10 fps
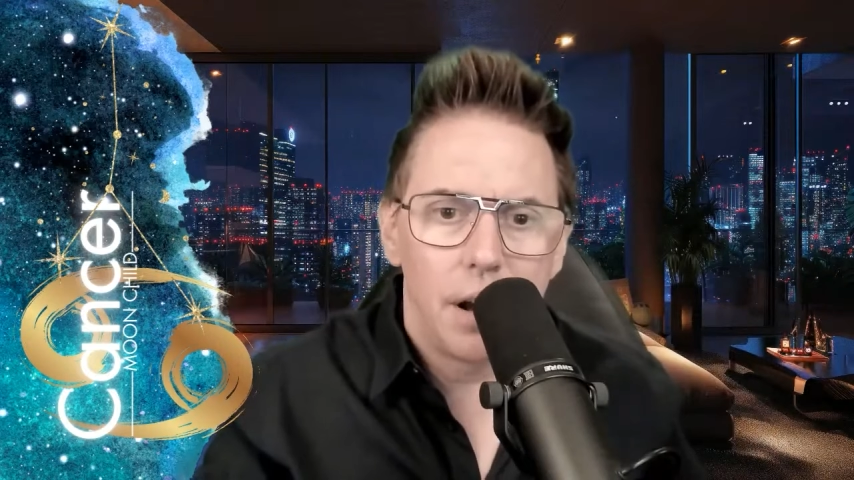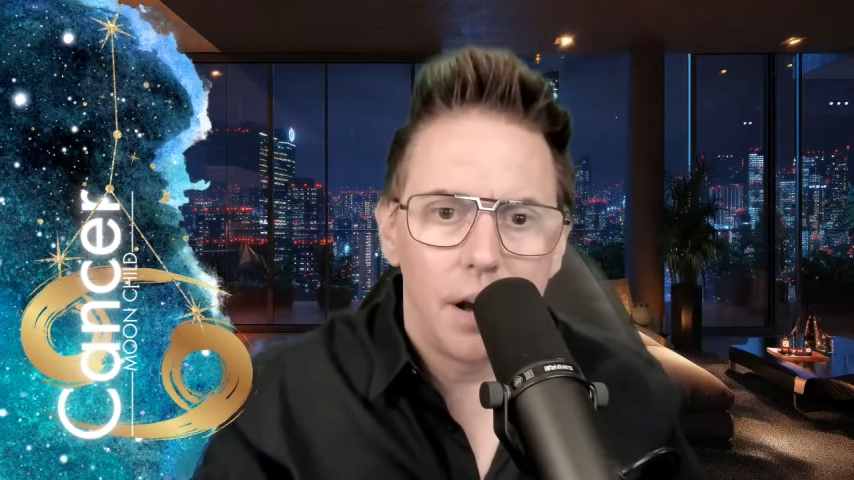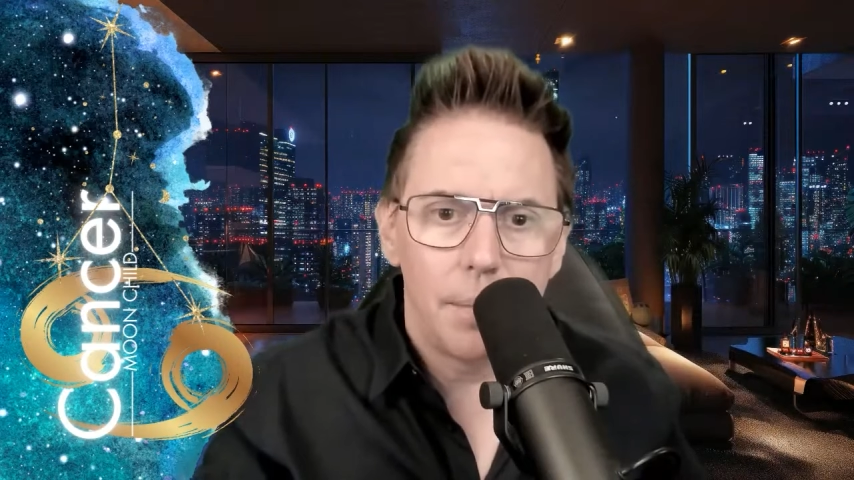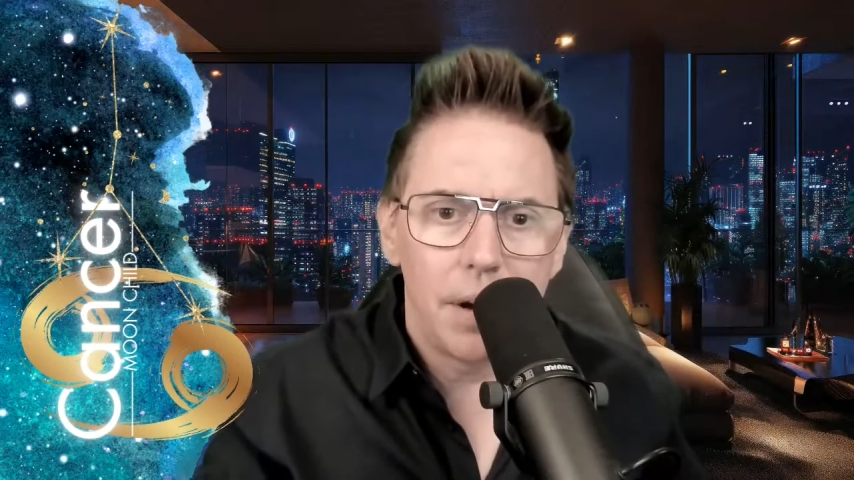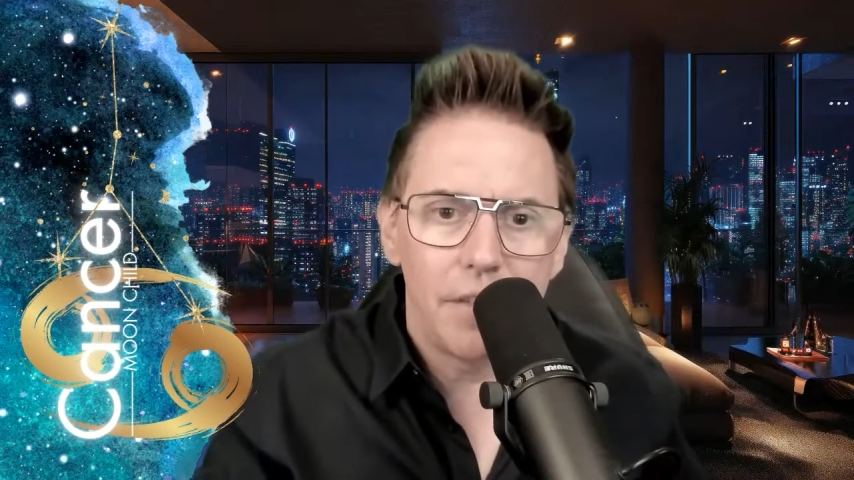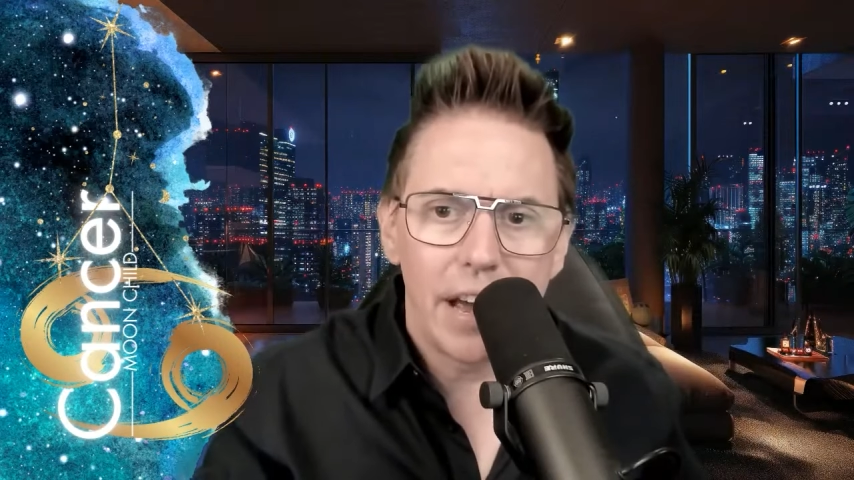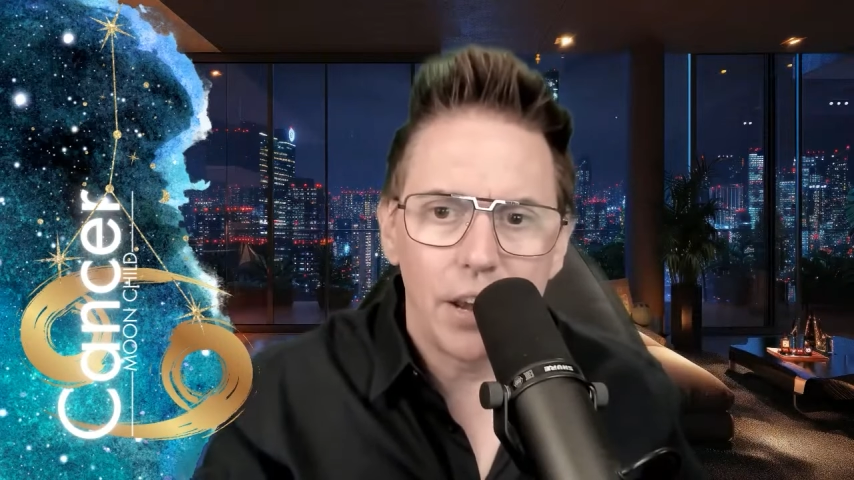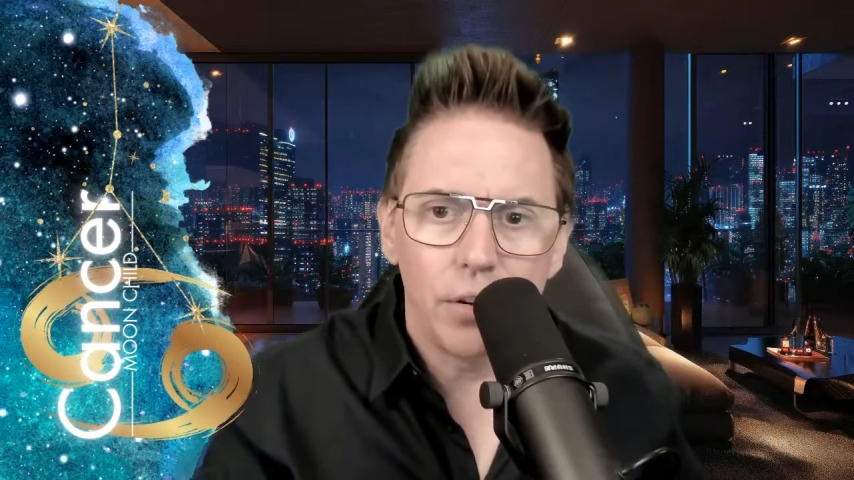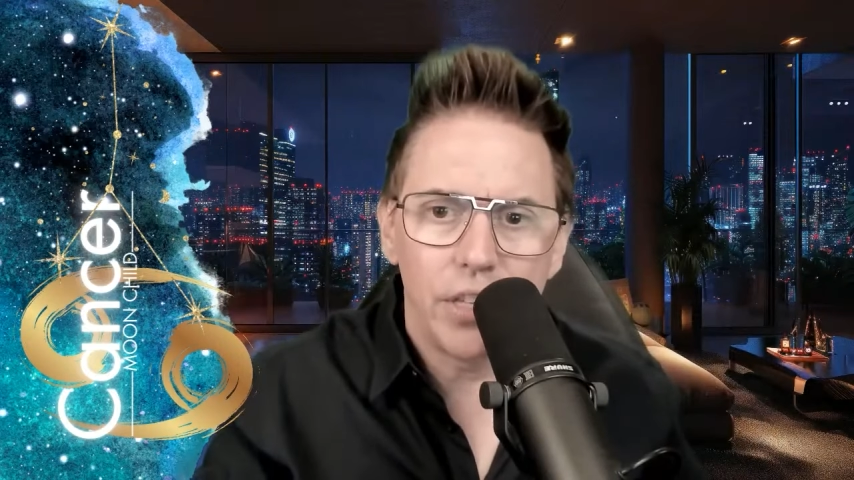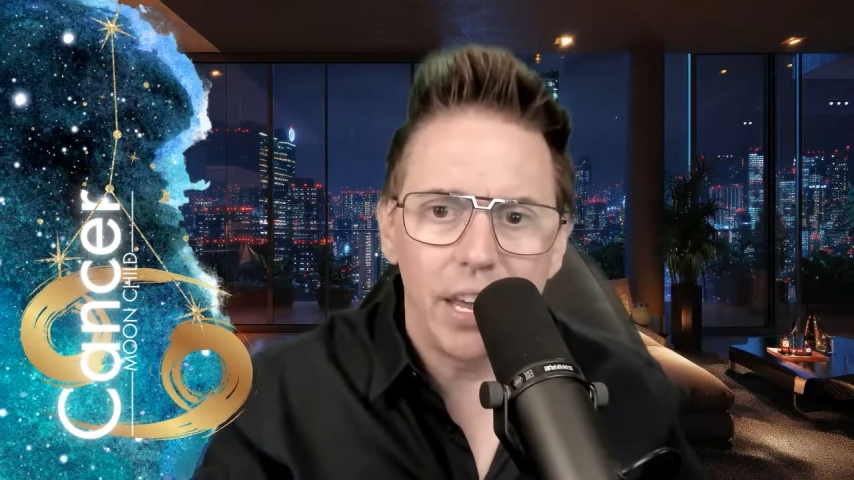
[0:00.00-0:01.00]
um, of
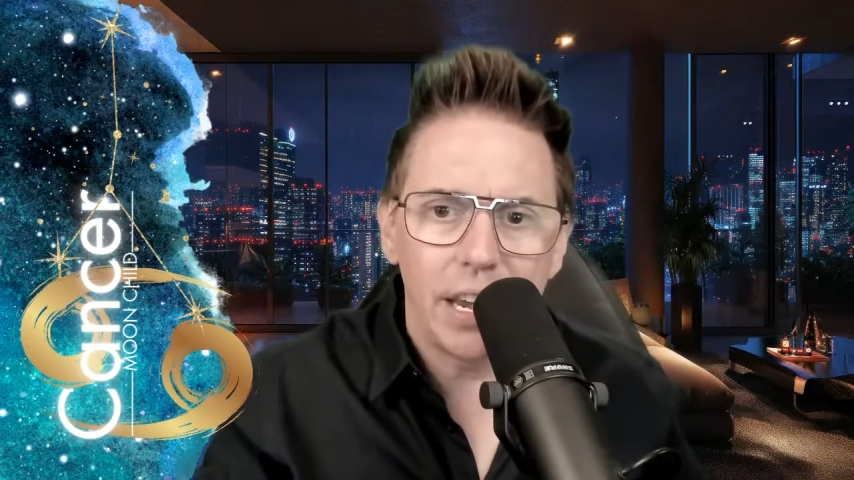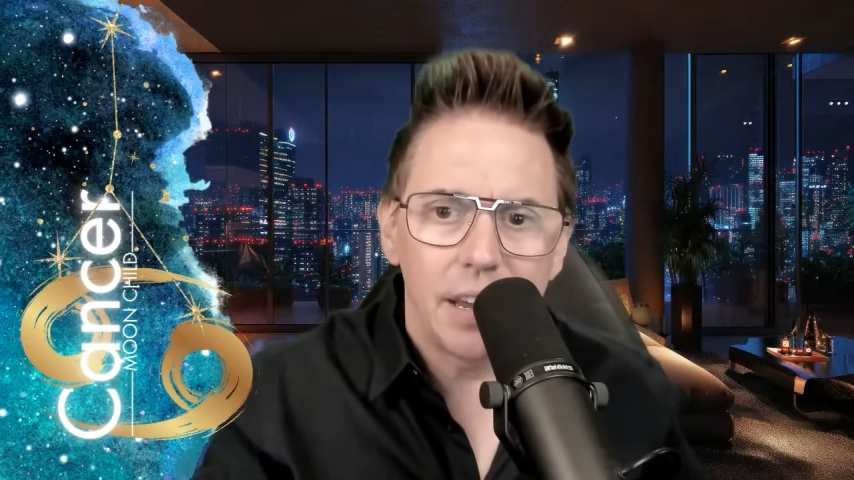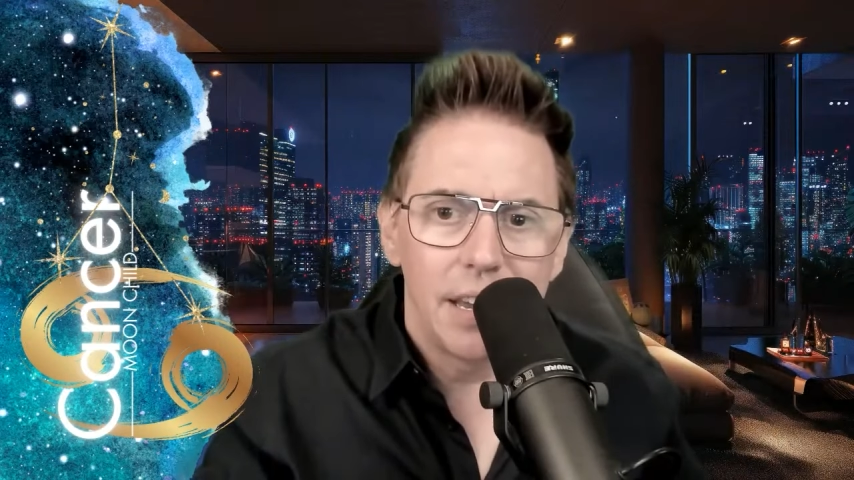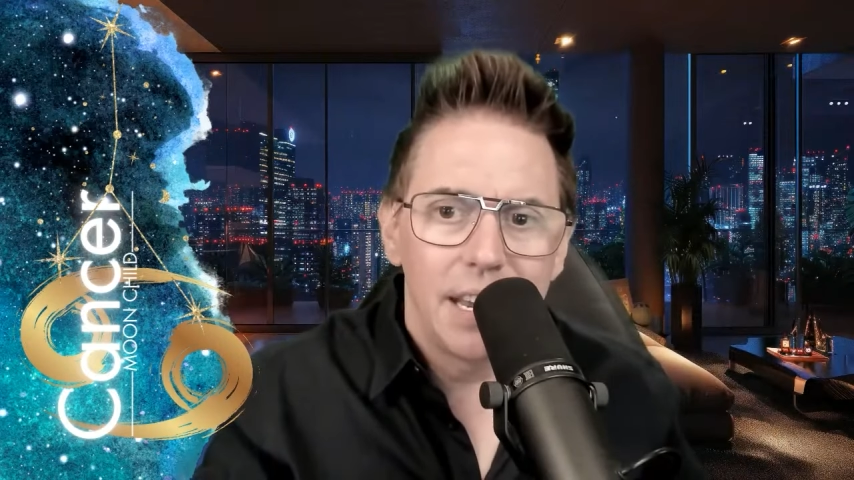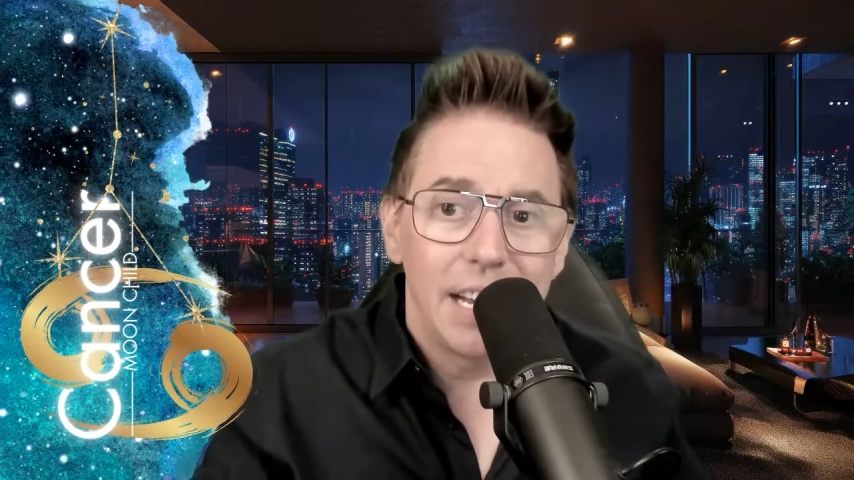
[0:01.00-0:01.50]
how you think,